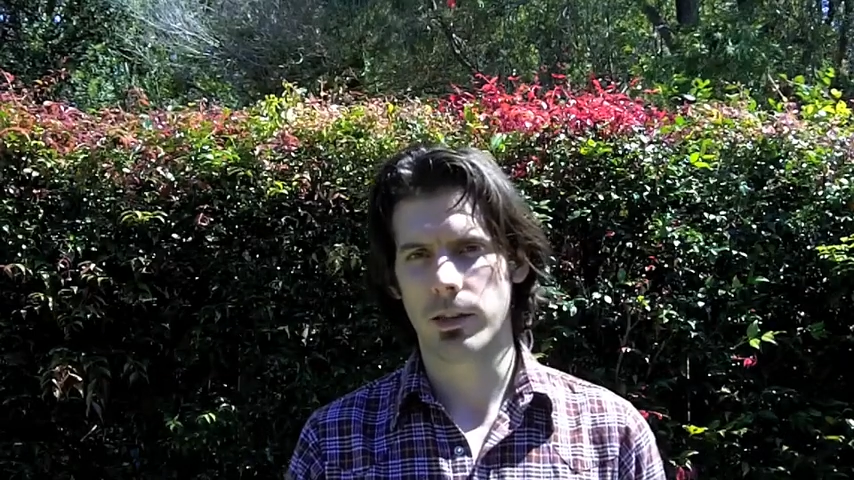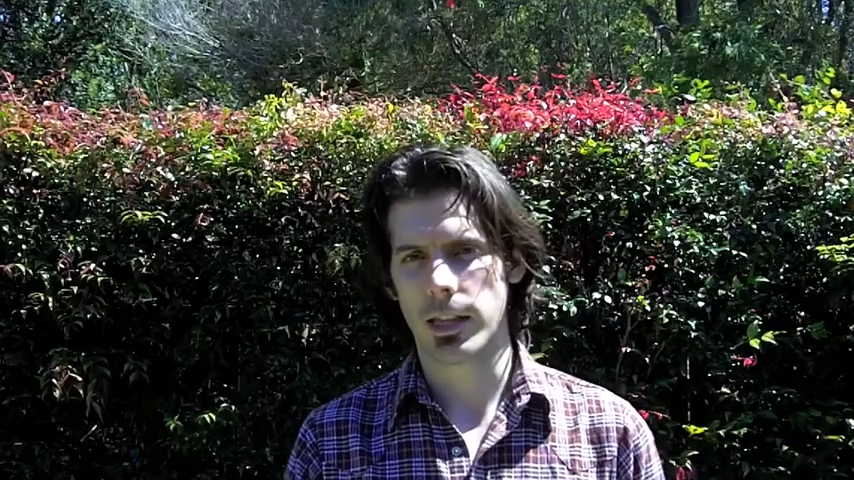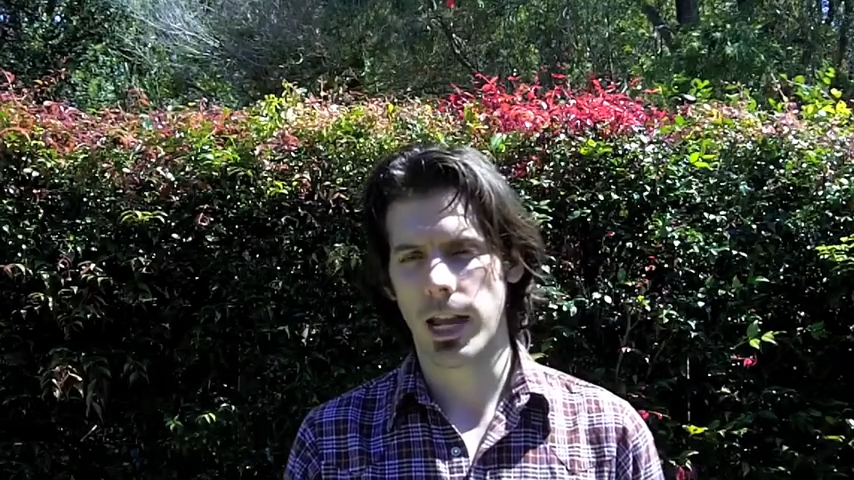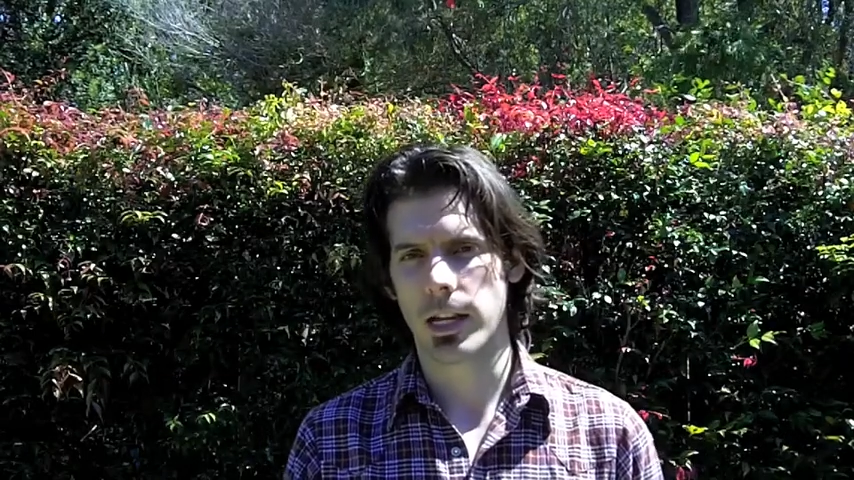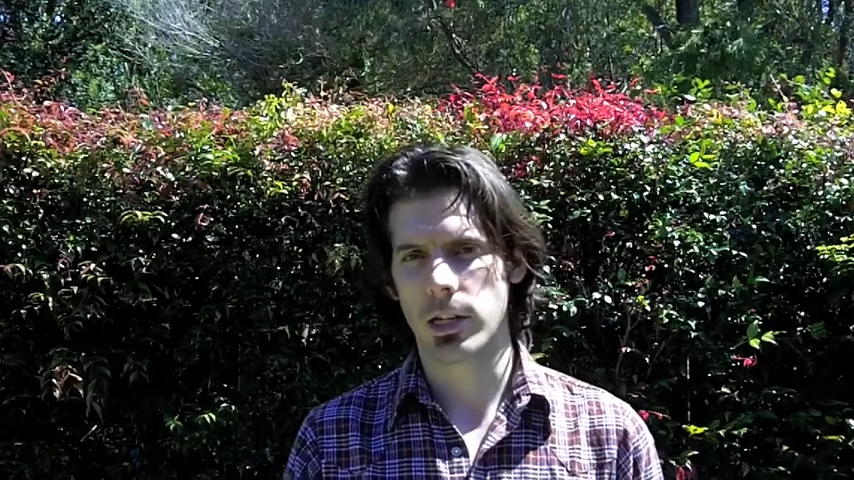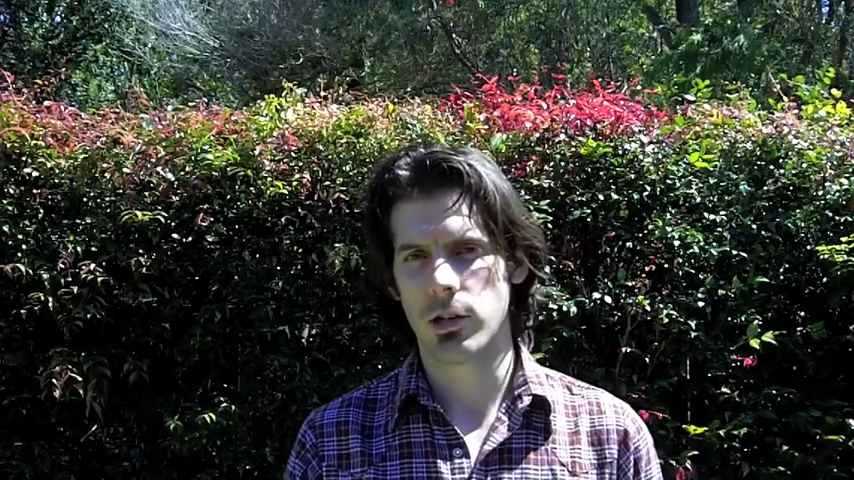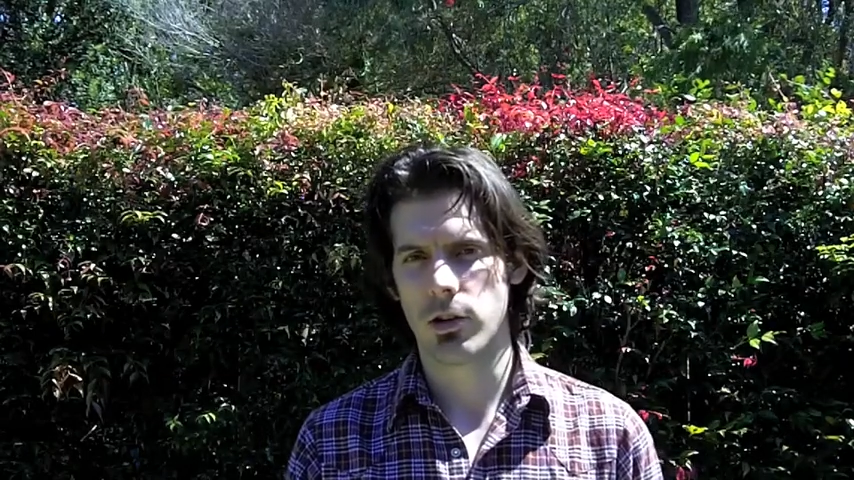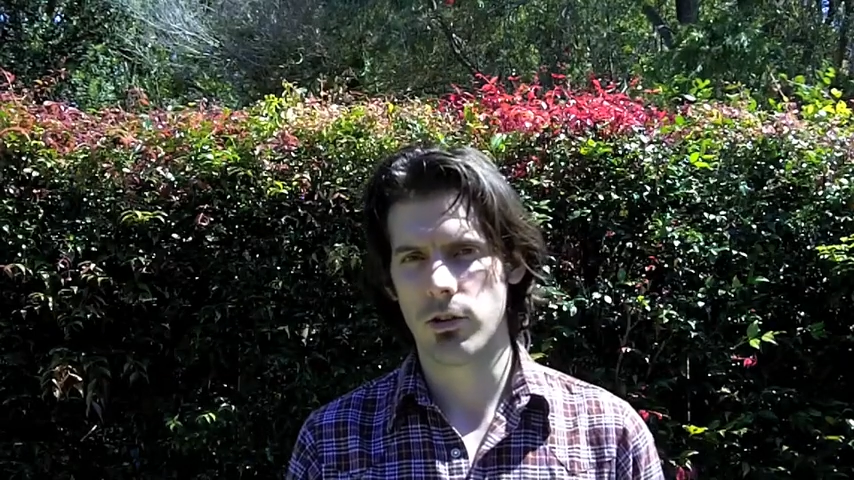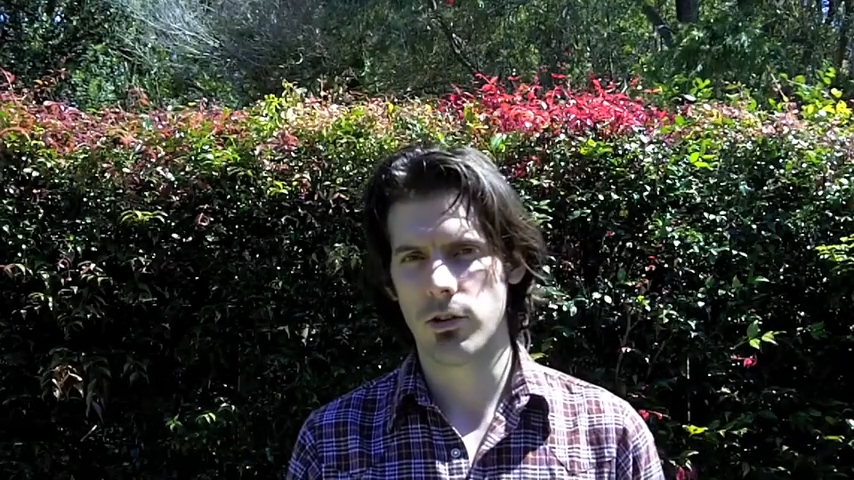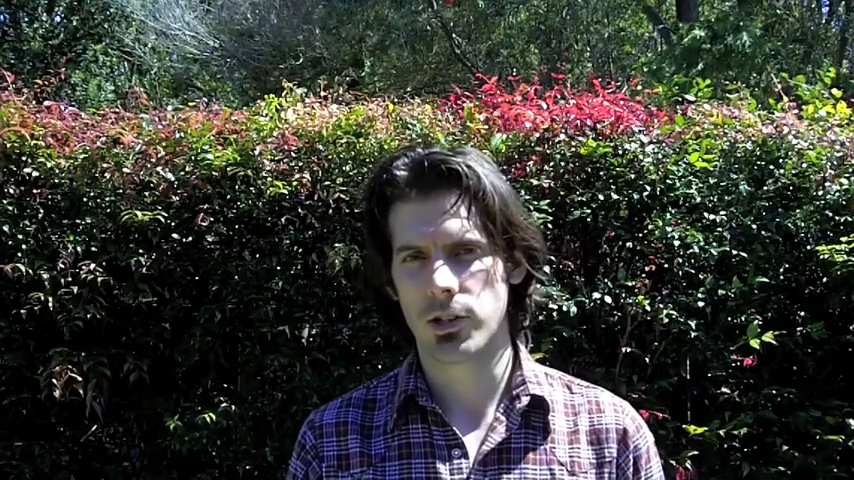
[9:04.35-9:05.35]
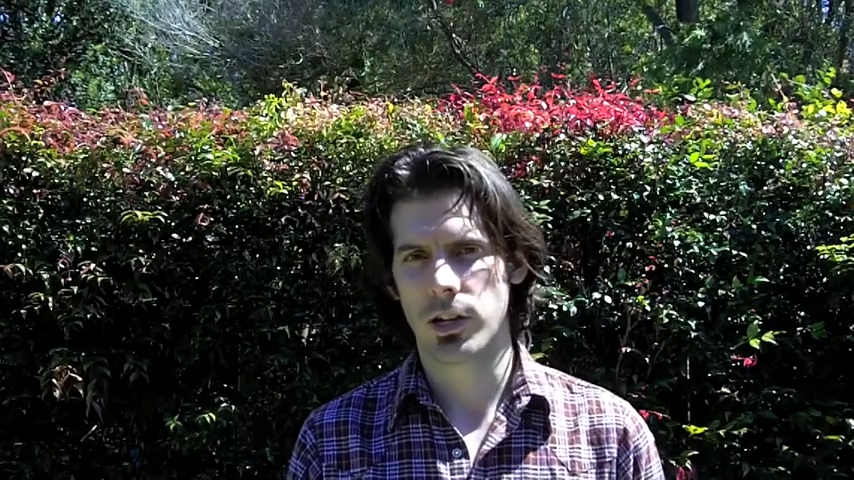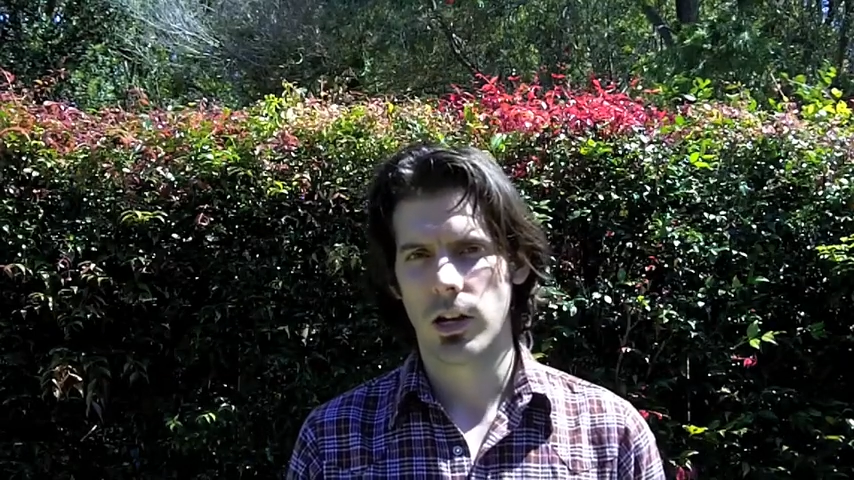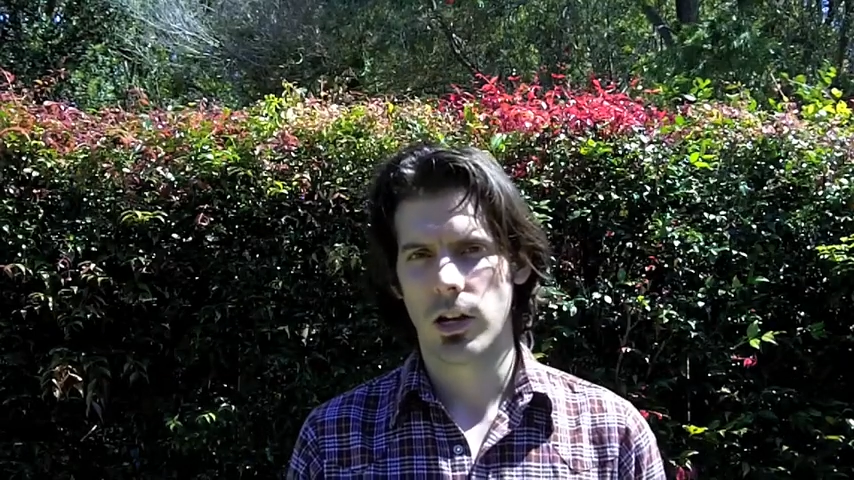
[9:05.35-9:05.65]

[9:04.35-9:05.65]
that they can use